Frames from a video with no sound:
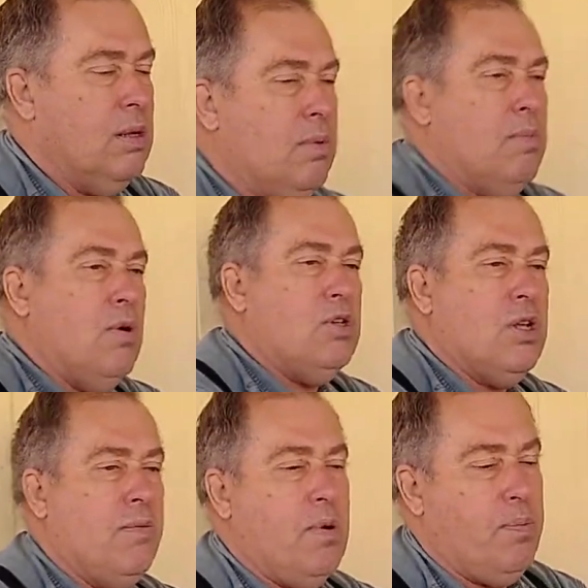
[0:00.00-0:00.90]
but most of
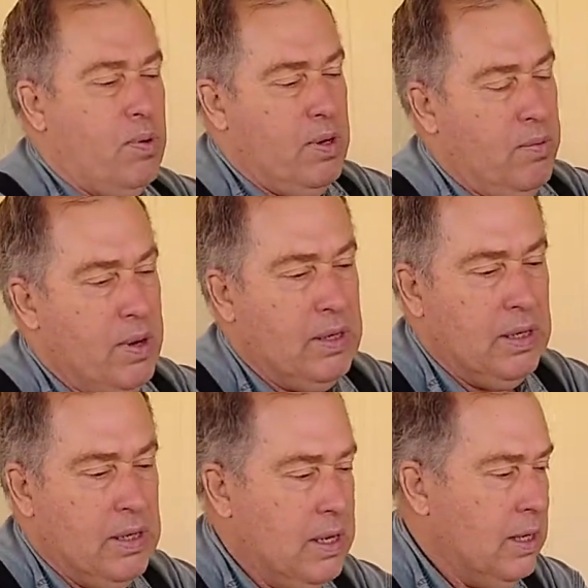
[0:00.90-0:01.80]
them are pretty
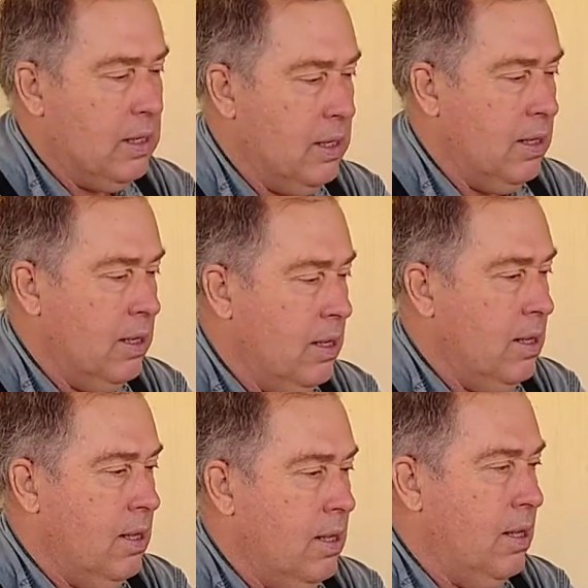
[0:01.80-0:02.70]
rinky-dink,
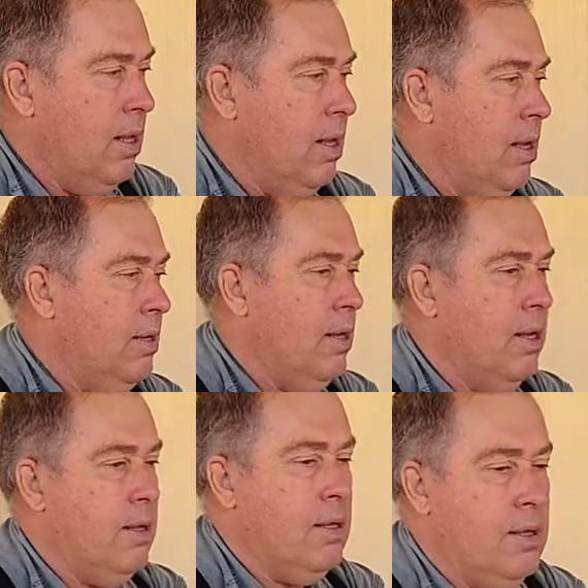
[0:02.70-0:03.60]
and
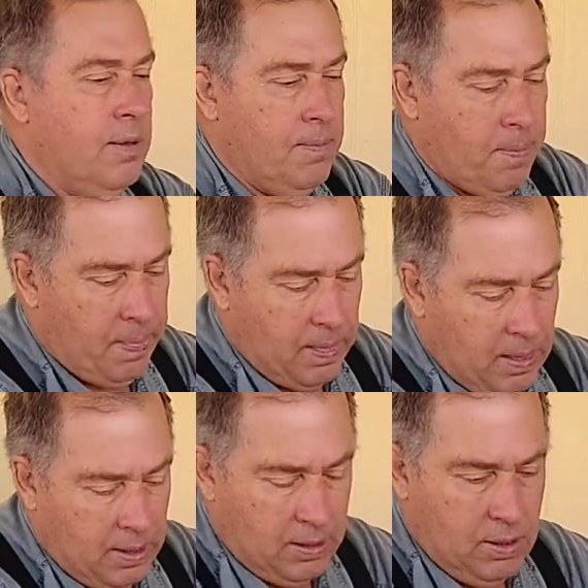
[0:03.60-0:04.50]

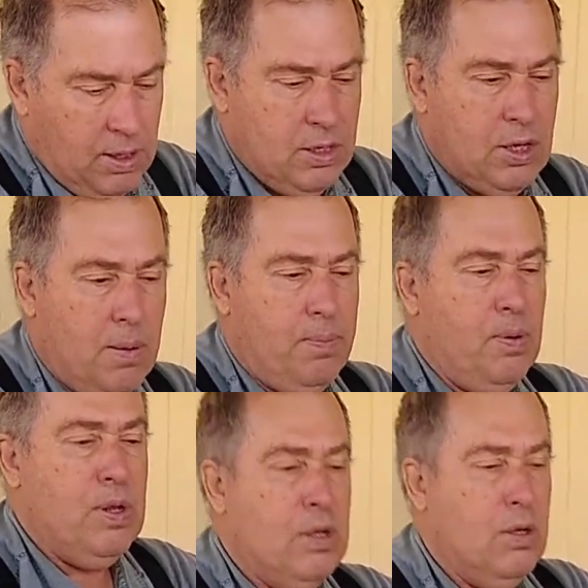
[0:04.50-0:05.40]
you need something
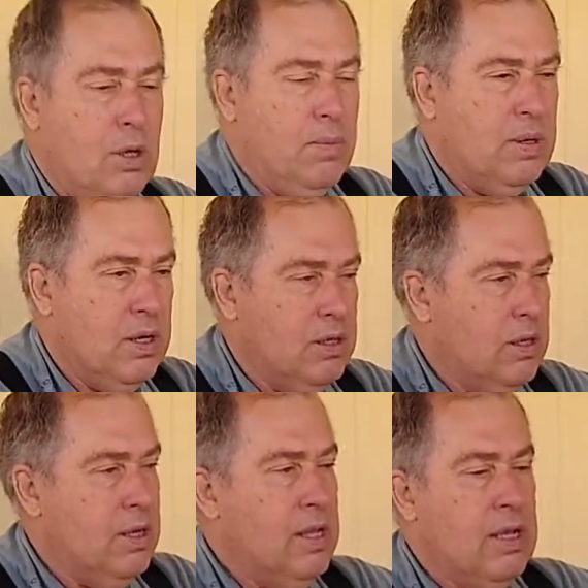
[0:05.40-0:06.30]
pretty good, because
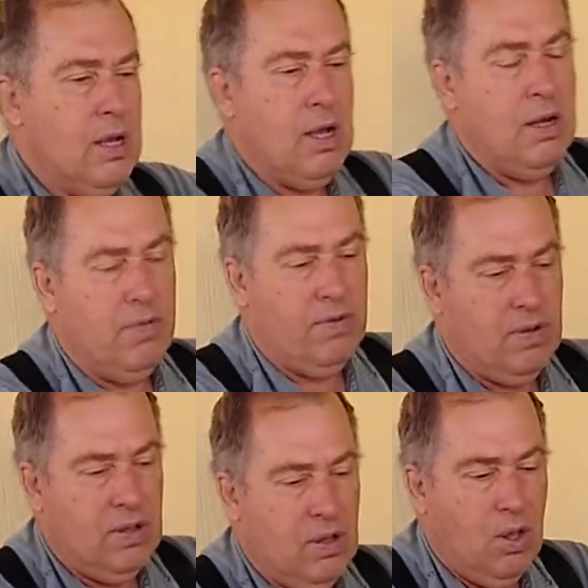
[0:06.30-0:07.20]
any kind of
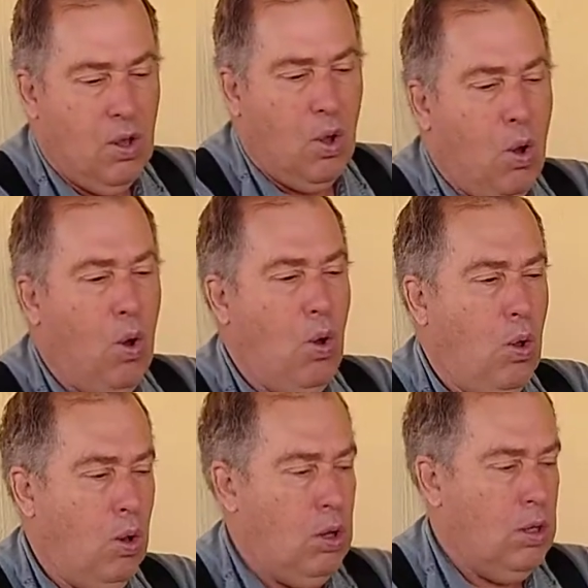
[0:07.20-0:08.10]

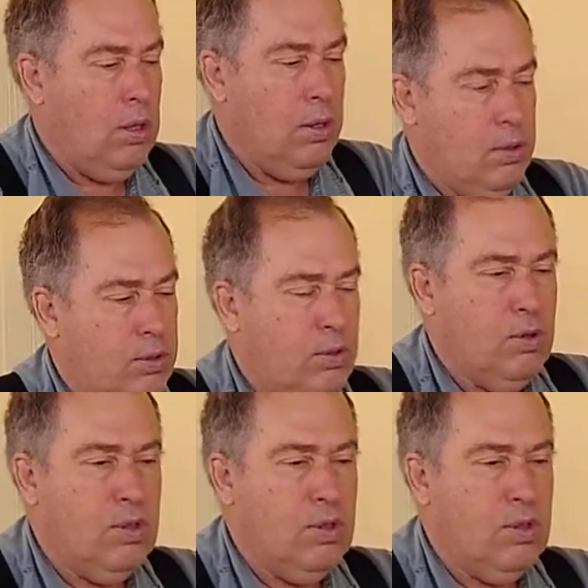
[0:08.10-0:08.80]
hole through